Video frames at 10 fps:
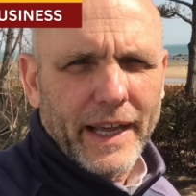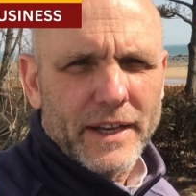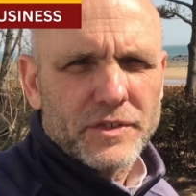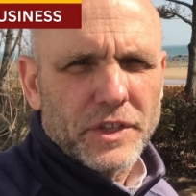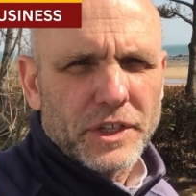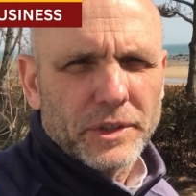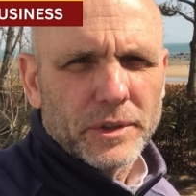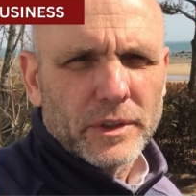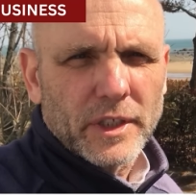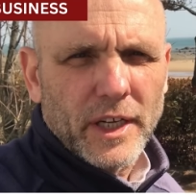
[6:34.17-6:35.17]
as the
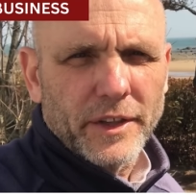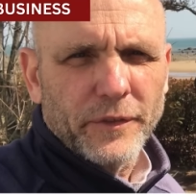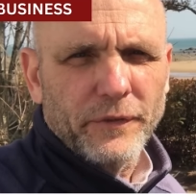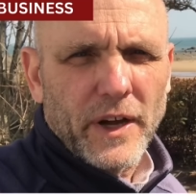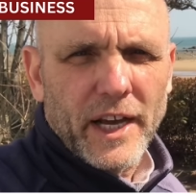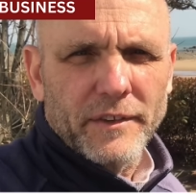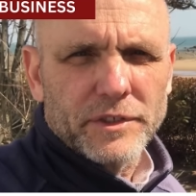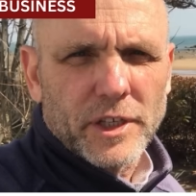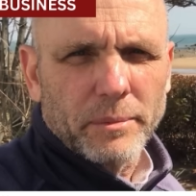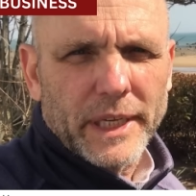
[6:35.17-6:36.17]
yield on the
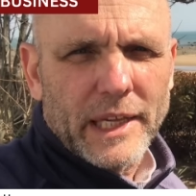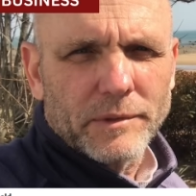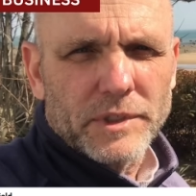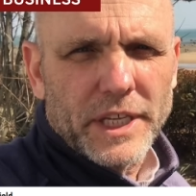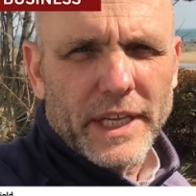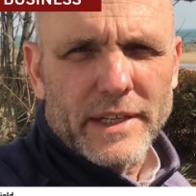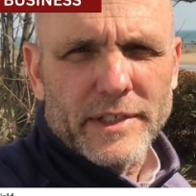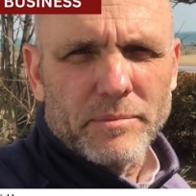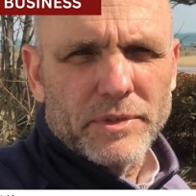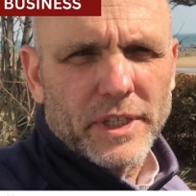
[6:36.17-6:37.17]
fives coming out of
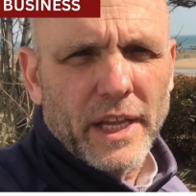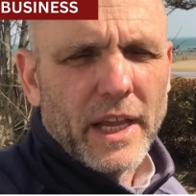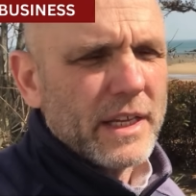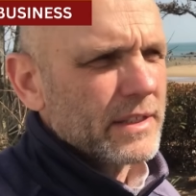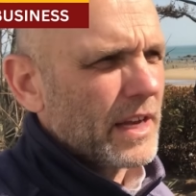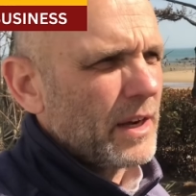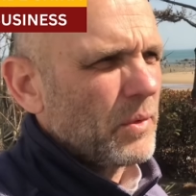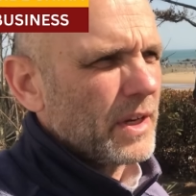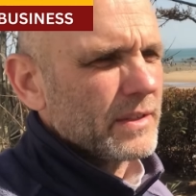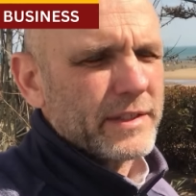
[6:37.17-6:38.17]
TSMC.
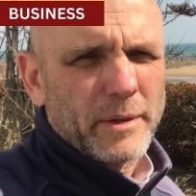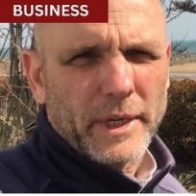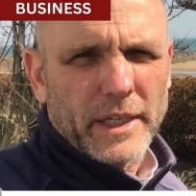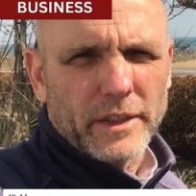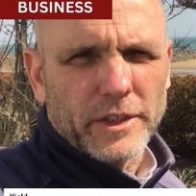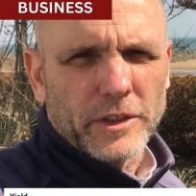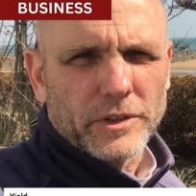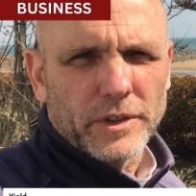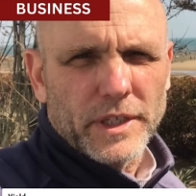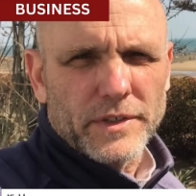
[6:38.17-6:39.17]
Taiwan
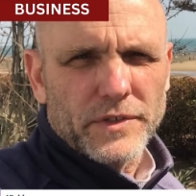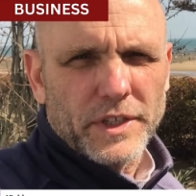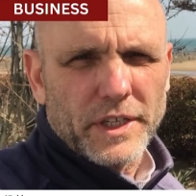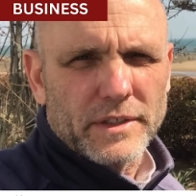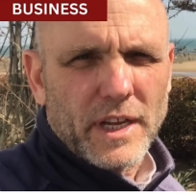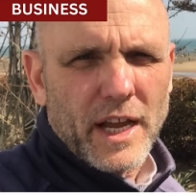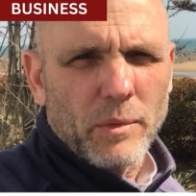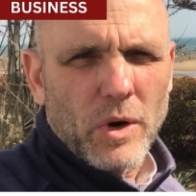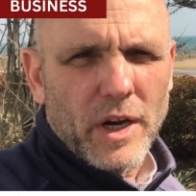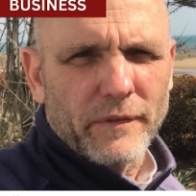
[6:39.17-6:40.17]
Semiconductor is the
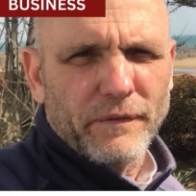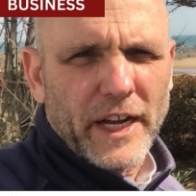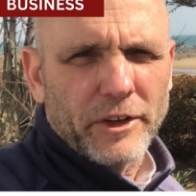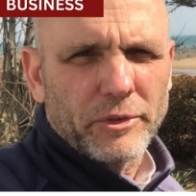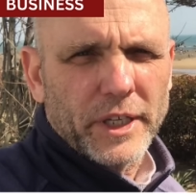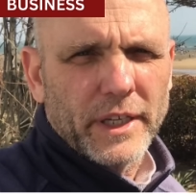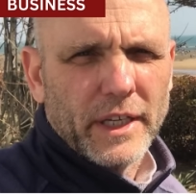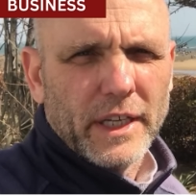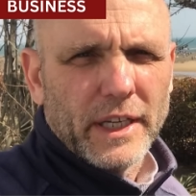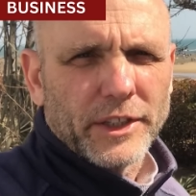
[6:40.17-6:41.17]
Taiwan foundry
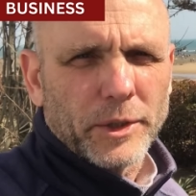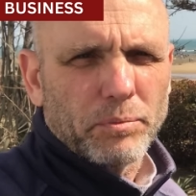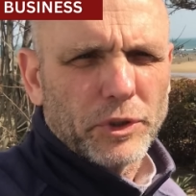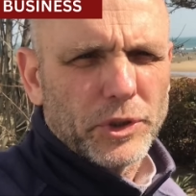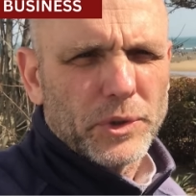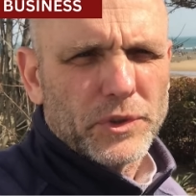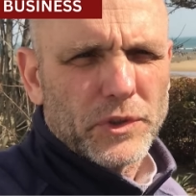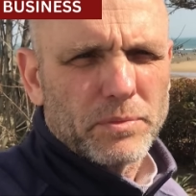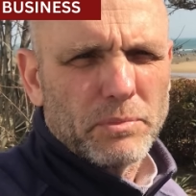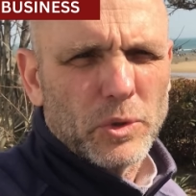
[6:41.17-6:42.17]
that
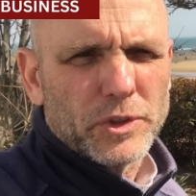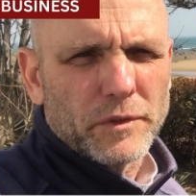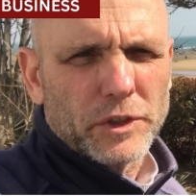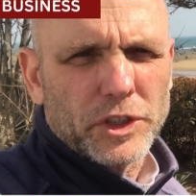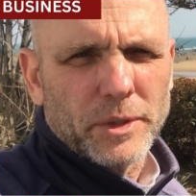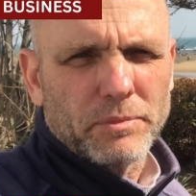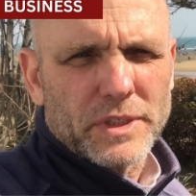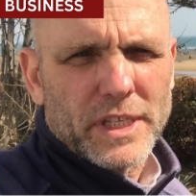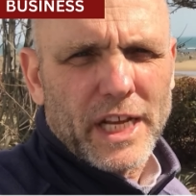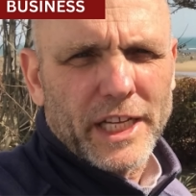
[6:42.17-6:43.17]
produces most of the chip
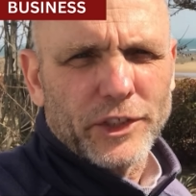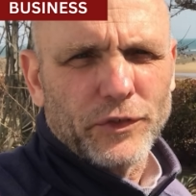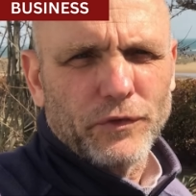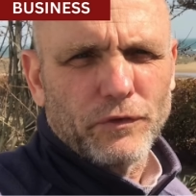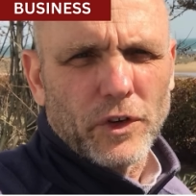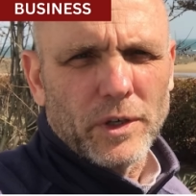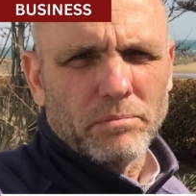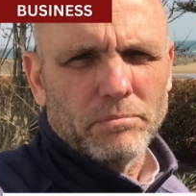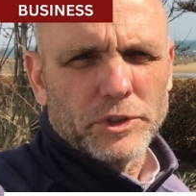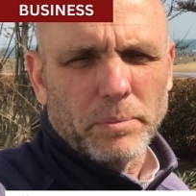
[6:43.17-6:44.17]
designs
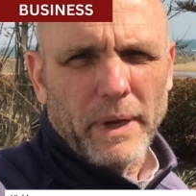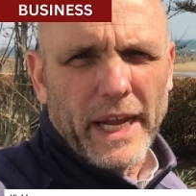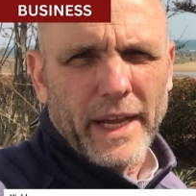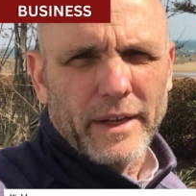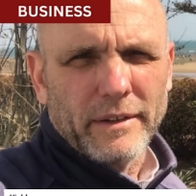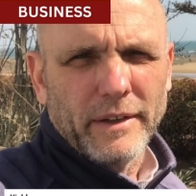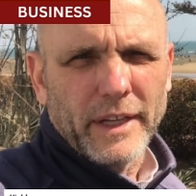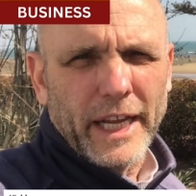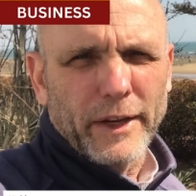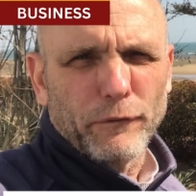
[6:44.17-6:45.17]
from Japan
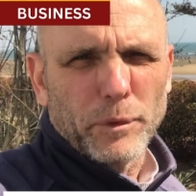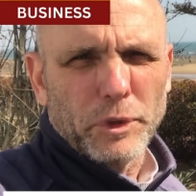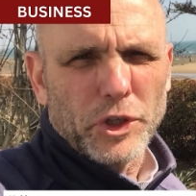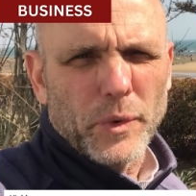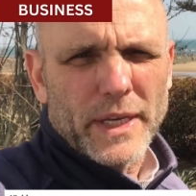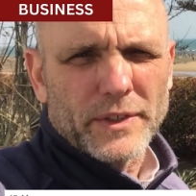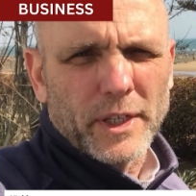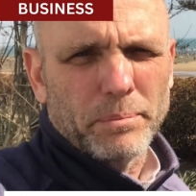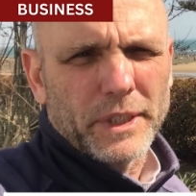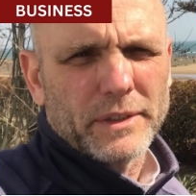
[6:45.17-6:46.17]
and from the US
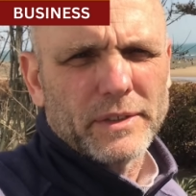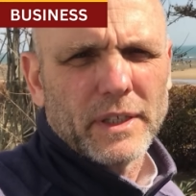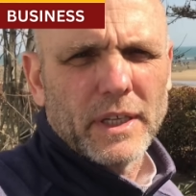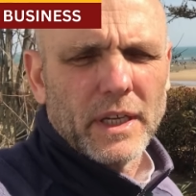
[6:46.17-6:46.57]
companies.